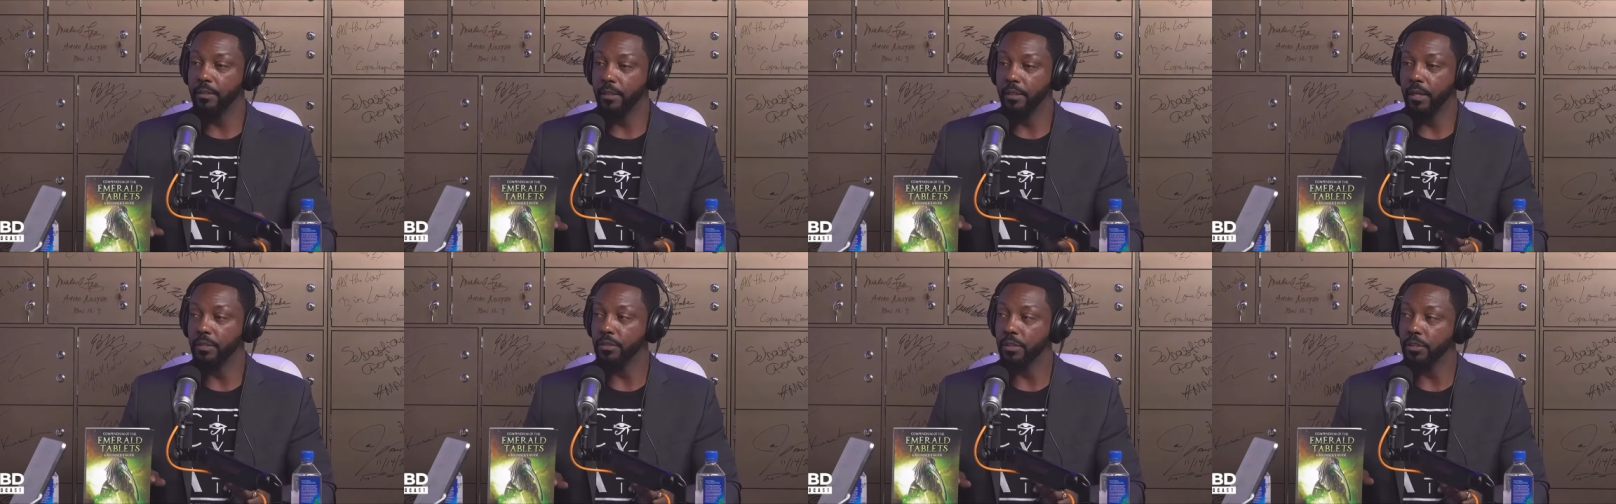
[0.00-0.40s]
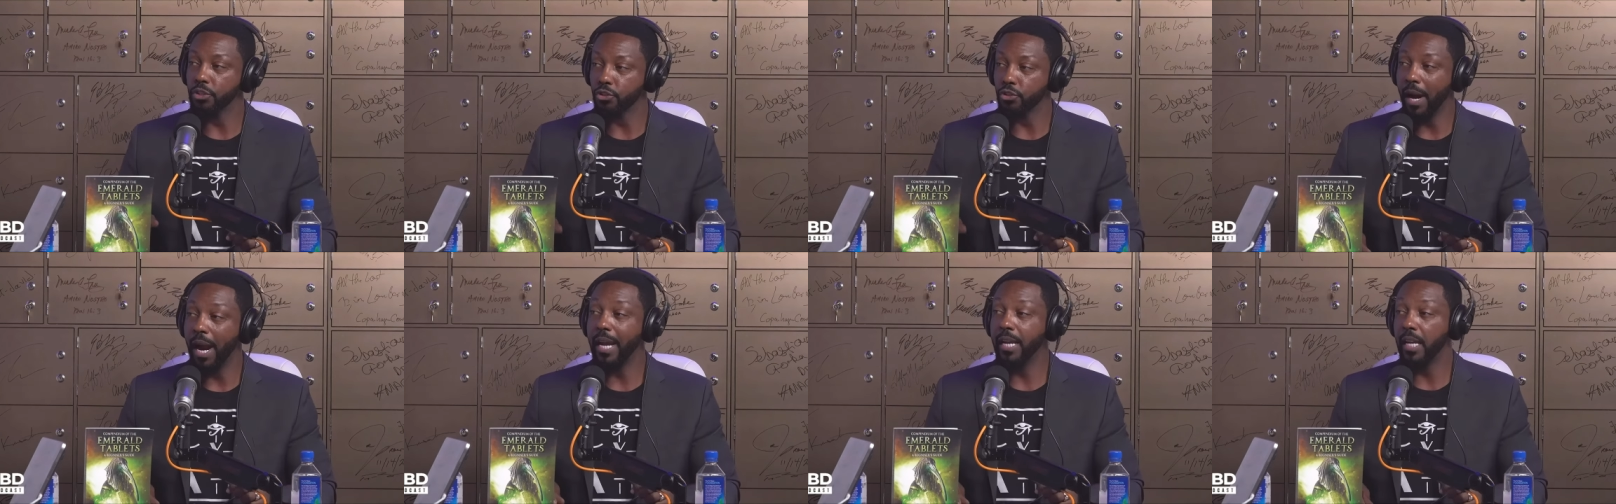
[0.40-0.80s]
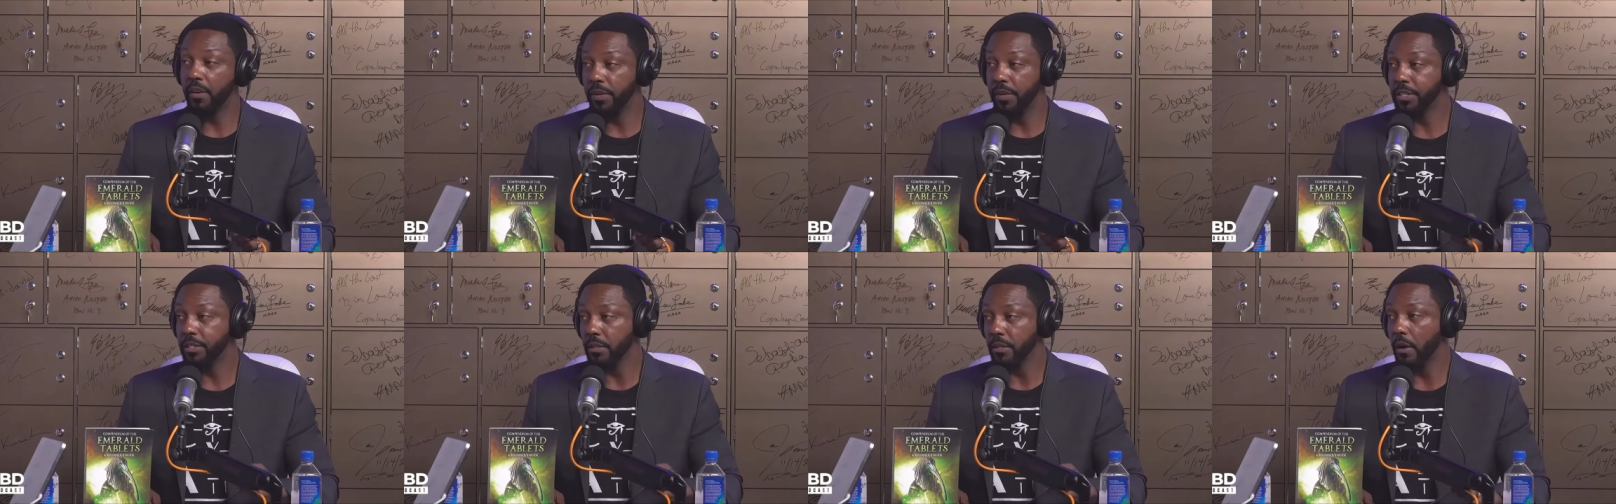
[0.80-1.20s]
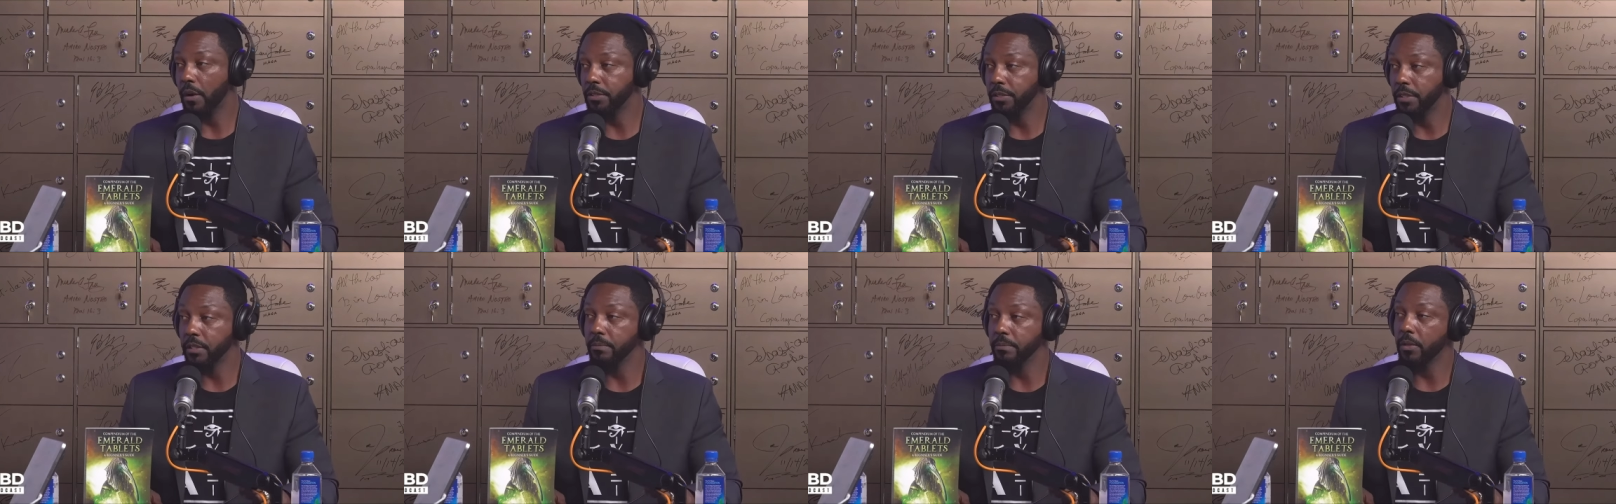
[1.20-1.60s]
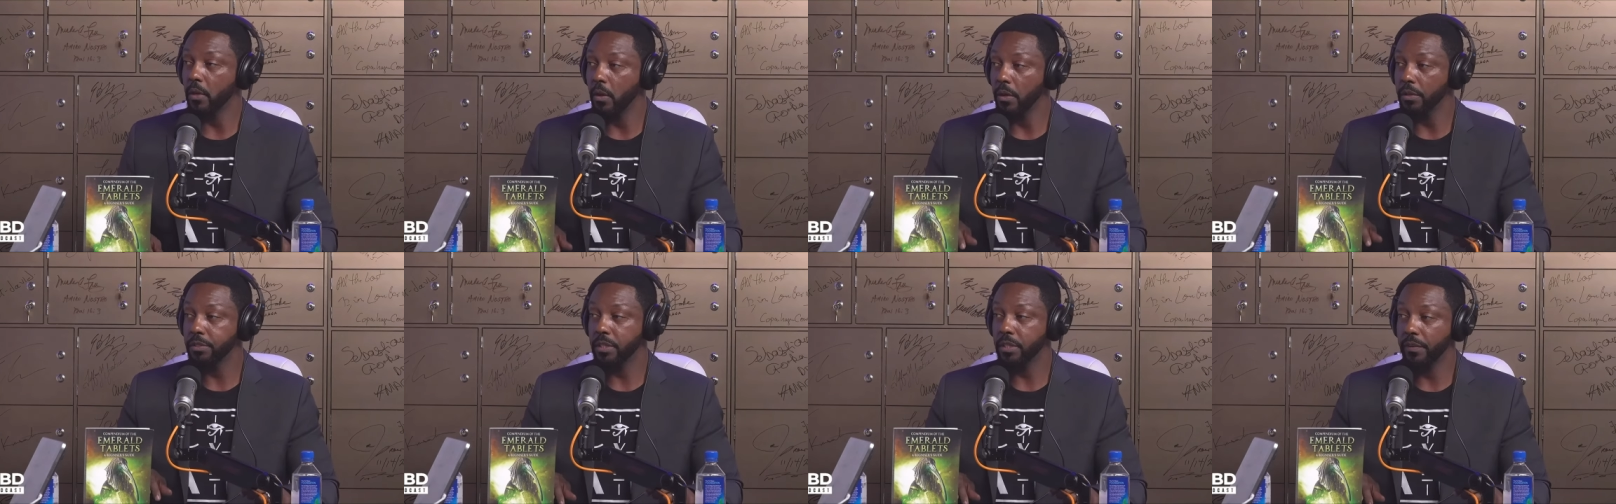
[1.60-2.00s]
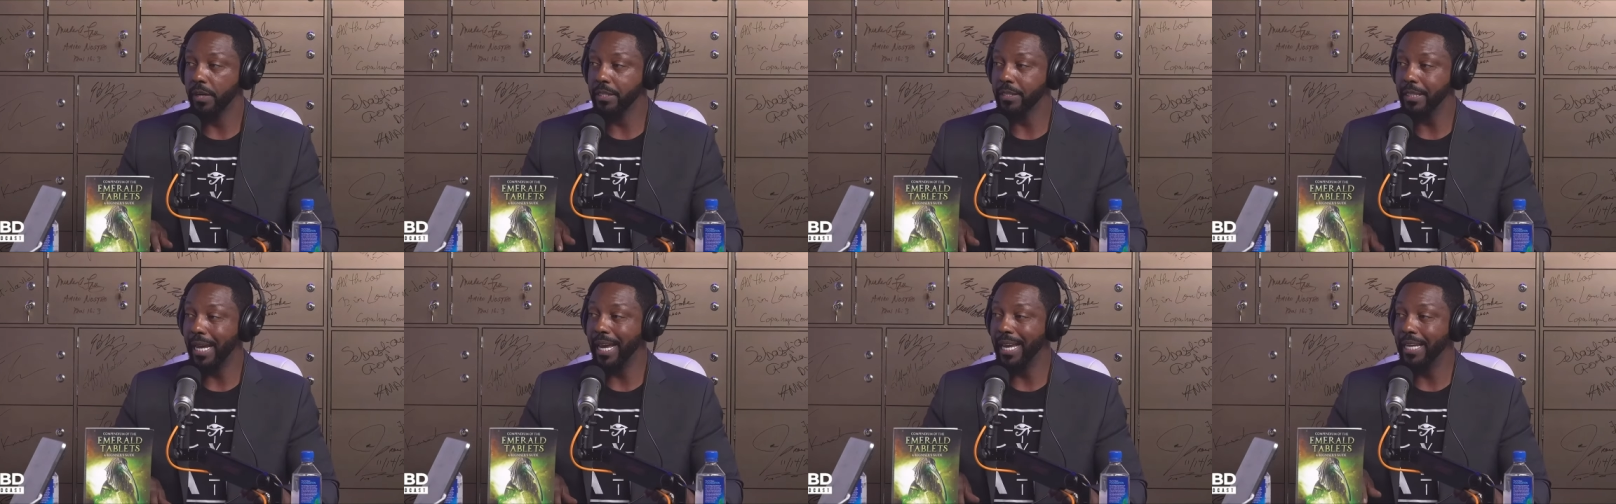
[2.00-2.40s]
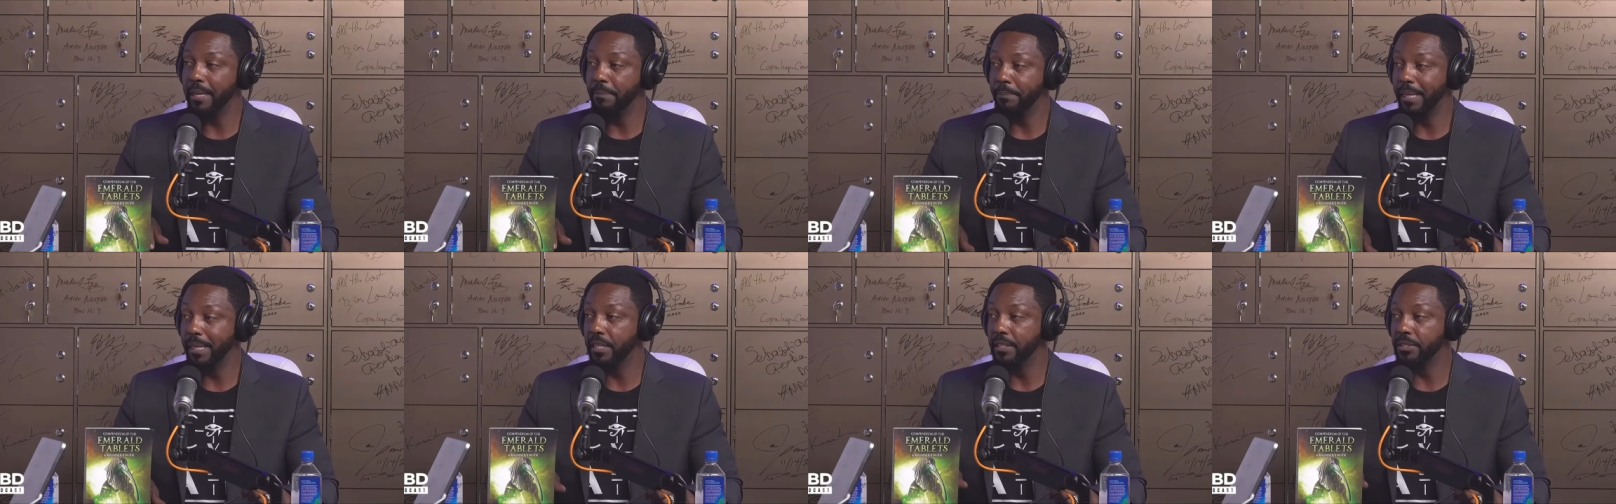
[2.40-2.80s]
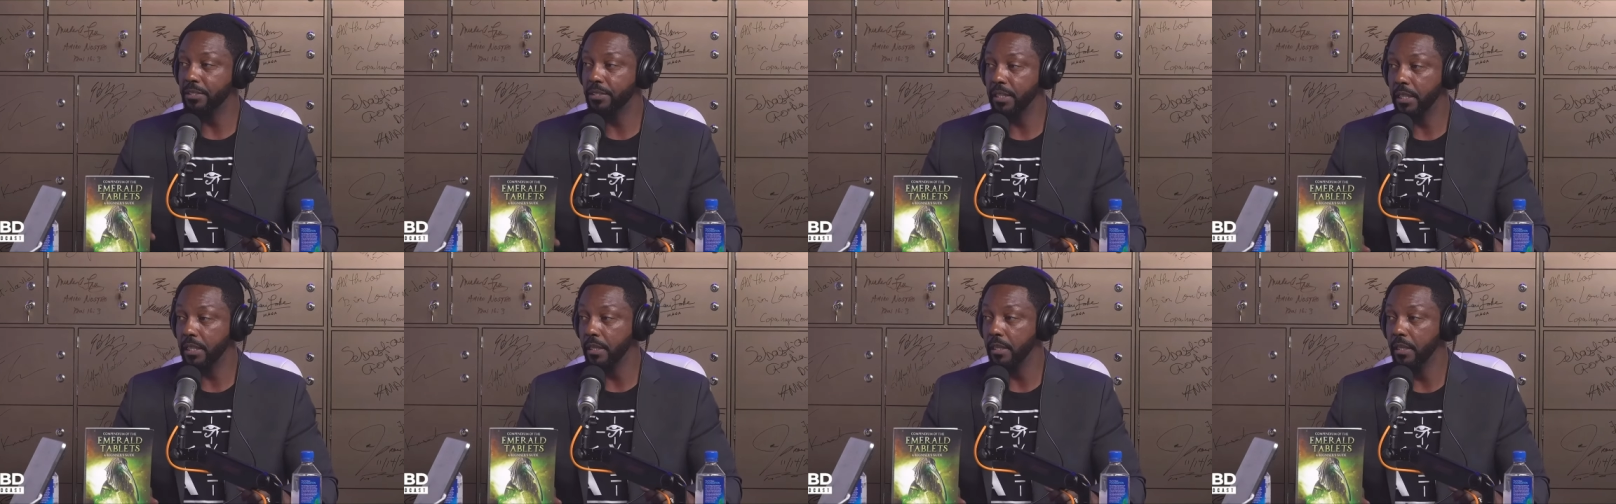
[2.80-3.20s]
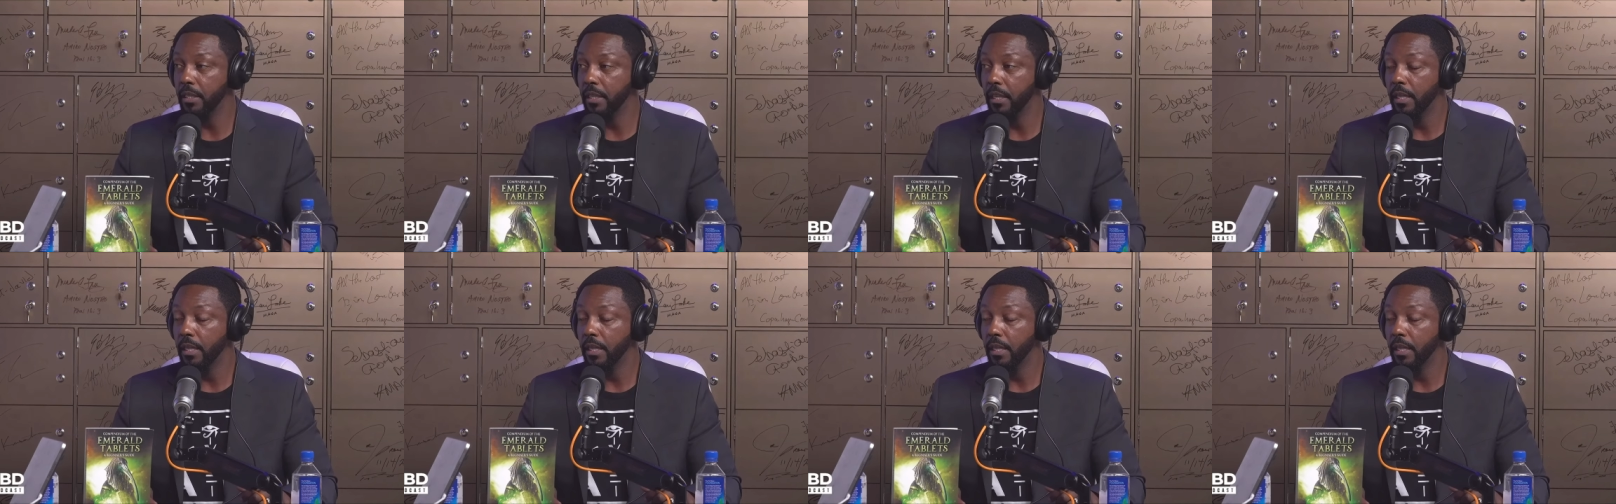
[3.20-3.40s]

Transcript: there's a trinary star system called Sirius A, B, and C.